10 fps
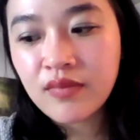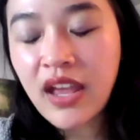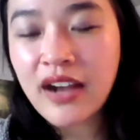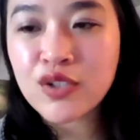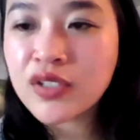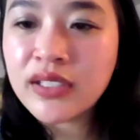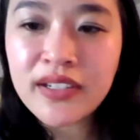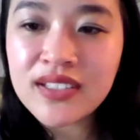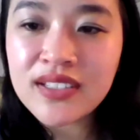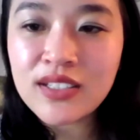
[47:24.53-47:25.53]
after
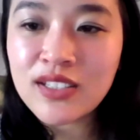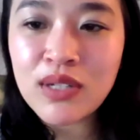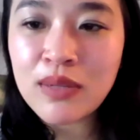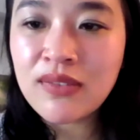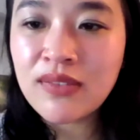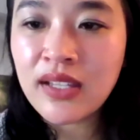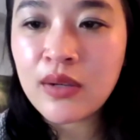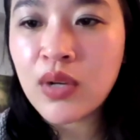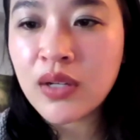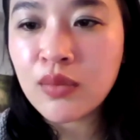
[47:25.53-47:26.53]
clearance, sometimes even
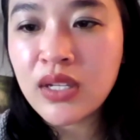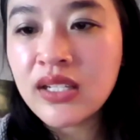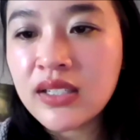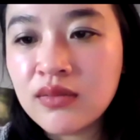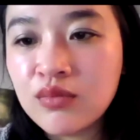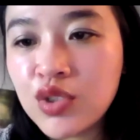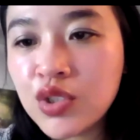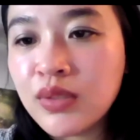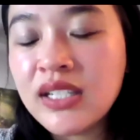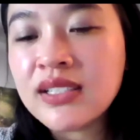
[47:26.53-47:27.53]
like 1 week,
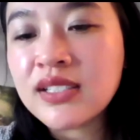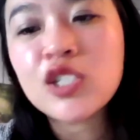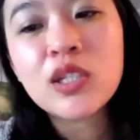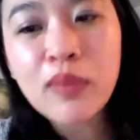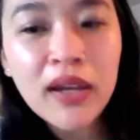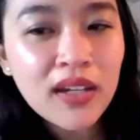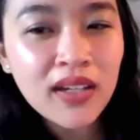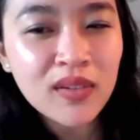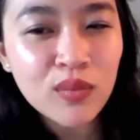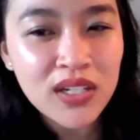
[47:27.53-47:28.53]
2 weeks, just depending on